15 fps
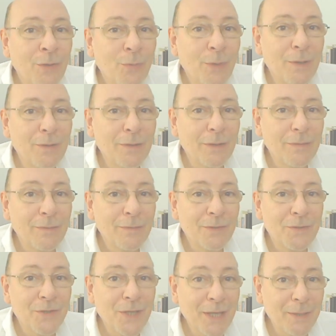Well,
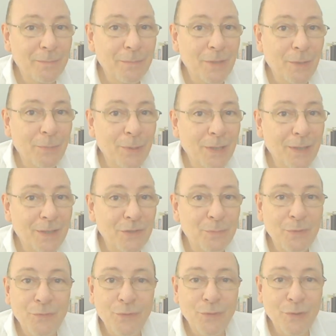same applies
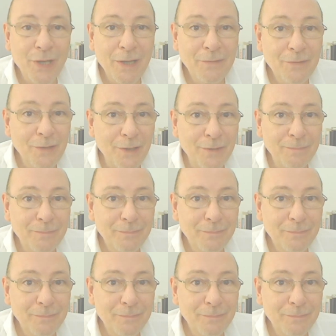before and after.